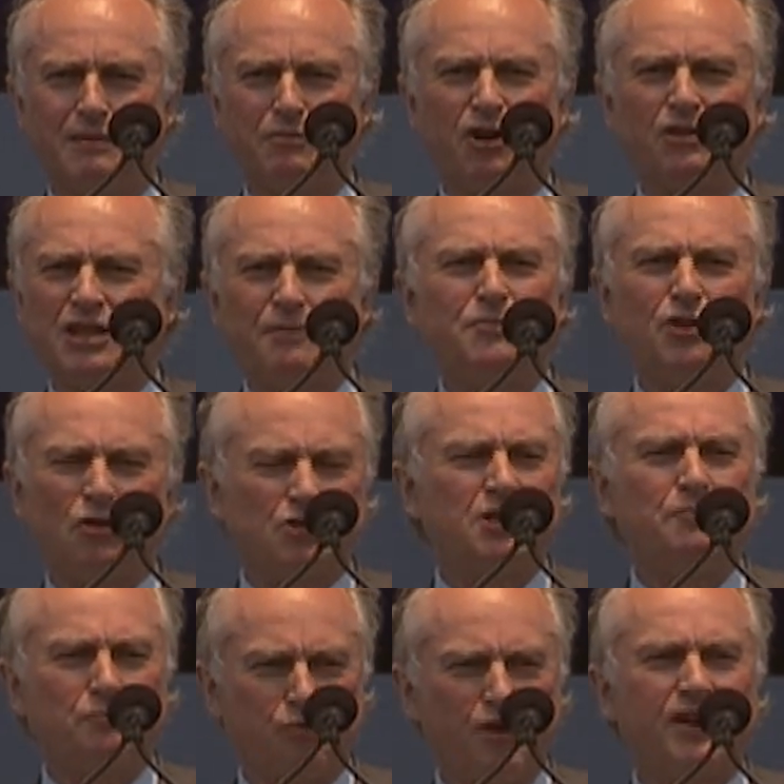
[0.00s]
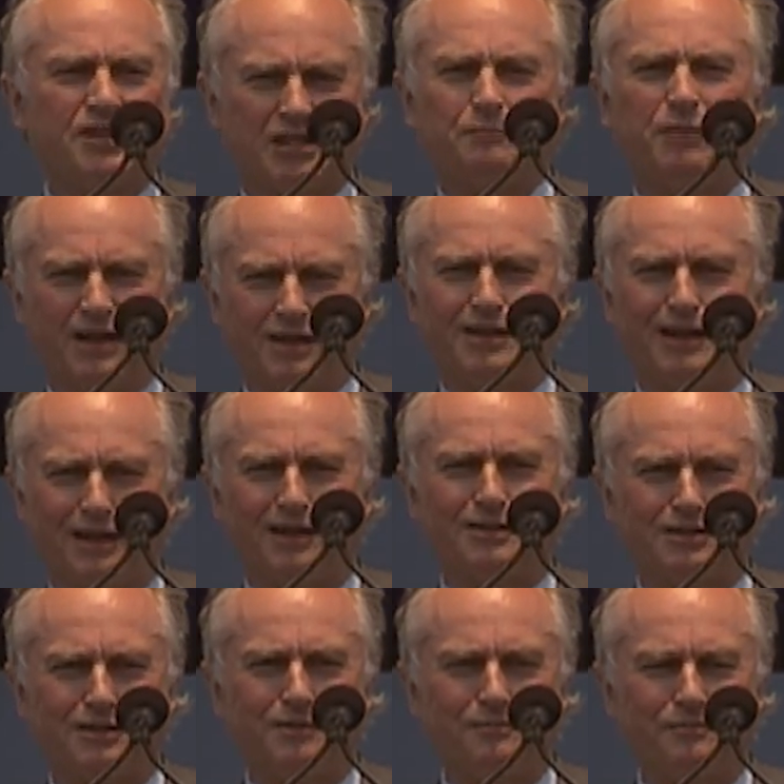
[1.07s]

Because I'm not impressed by that.